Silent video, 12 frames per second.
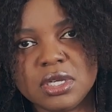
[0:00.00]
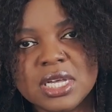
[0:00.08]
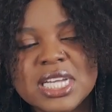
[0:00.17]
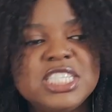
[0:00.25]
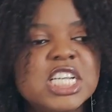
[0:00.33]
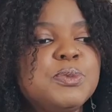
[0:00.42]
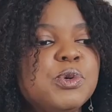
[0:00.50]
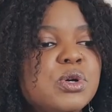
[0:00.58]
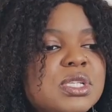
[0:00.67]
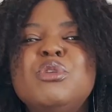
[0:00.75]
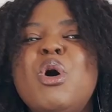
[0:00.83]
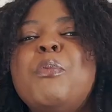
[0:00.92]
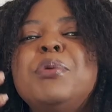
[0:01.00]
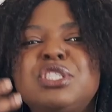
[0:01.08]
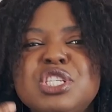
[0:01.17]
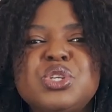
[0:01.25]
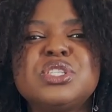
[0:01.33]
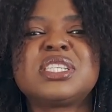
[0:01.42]
Just because
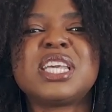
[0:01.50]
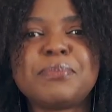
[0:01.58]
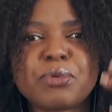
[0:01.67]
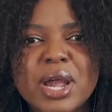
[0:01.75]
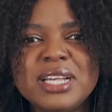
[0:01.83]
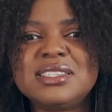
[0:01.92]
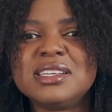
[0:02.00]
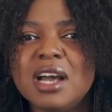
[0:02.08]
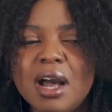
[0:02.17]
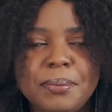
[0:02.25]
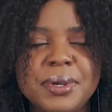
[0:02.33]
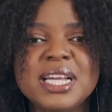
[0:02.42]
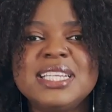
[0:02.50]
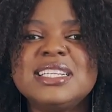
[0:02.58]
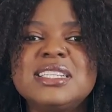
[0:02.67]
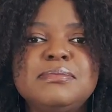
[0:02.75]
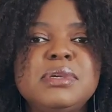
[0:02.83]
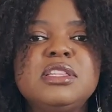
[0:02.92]
oppositions keep rising up
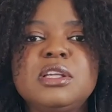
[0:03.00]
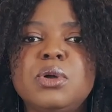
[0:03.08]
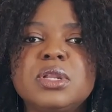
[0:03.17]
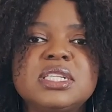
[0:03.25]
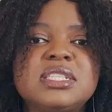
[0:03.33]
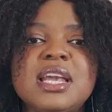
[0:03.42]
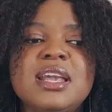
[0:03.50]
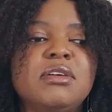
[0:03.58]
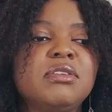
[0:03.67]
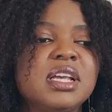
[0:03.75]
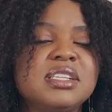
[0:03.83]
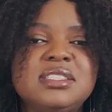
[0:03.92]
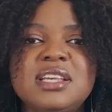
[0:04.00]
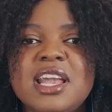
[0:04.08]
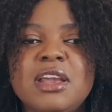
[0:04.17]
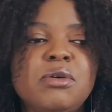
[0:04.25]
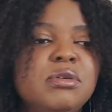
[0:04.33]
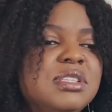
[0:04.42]
doesn't mean the Lord is saying, okay, stay,
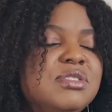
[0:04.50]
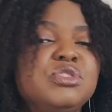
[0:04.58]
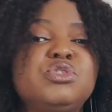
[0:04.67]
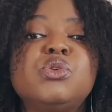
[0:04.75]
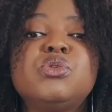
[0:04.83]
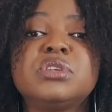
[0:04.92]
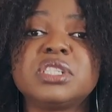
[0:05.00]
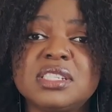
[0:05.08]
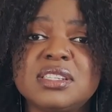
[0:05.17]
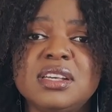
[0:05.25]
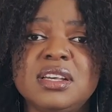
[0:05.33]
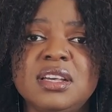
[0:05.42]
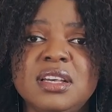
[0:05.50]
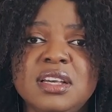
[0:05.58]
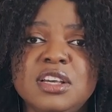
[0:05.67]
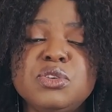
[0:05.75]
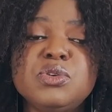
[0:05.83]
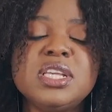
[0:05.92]
or it's not yours.
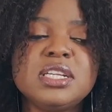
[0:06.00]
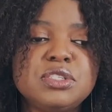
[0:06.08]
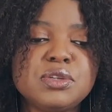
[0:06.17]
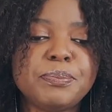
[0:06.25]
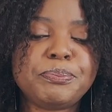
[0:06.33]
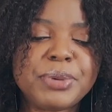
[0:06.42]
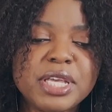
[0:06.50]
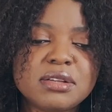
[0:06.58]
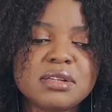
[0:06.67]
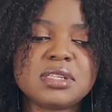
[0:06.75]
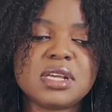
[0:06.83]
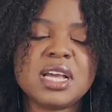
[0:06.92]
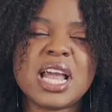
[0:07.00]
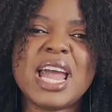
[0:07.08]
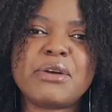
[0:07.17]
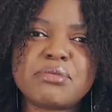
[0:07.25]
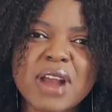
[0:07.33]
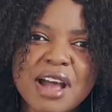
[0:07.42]
You need to build a
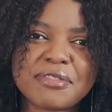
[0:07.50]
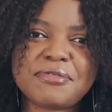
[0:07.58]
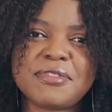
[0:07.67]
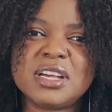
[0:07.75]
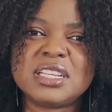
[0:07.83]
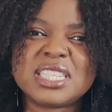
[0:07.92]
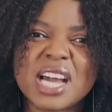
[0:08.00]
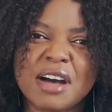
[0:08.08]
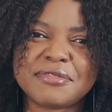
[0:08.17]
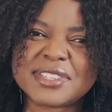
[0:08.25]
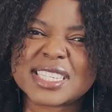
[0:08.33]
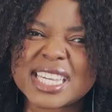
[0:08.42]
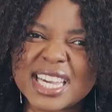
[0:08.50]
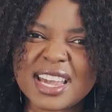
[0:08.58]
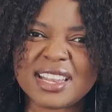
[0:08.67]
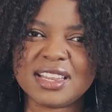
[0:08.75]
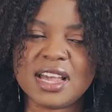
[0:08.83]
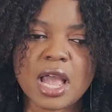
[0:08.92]
rough, tough
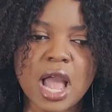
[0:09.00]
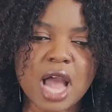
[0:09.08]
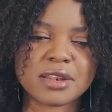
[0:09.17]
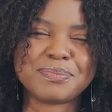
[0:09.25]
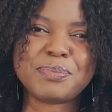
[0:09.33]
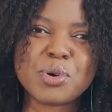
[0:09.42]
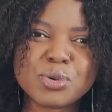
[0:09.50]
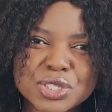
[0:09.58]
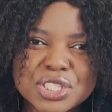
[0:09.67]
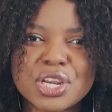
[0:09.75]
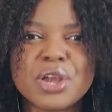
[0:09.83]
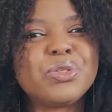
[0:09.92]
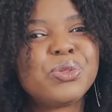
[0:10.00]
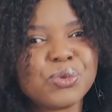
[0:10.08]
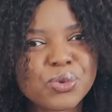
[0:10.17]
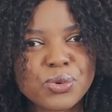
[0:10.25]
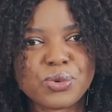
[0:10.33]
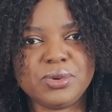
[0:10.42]
skin and push
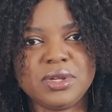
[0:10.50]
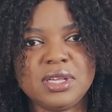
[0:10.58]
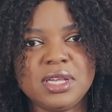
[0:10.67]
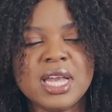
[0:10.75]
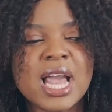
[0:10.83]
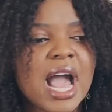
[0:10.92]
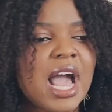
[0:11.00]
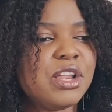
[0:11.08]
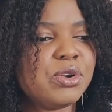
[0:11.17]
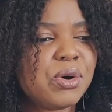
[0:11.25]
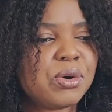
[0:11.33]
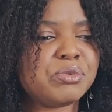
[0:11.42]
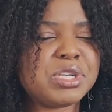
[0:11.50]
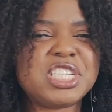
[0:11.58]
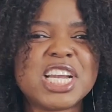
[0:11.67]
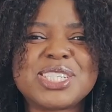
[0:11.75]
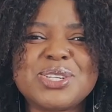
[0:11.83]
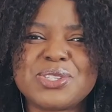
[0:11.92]
through. I know
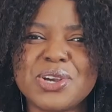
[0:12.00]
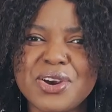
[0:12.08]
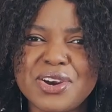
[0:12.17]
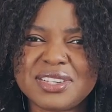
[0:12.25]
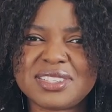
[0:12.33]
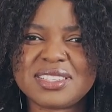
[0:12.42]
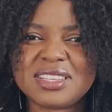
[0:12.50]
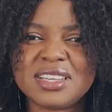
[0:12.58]
rejections hurt.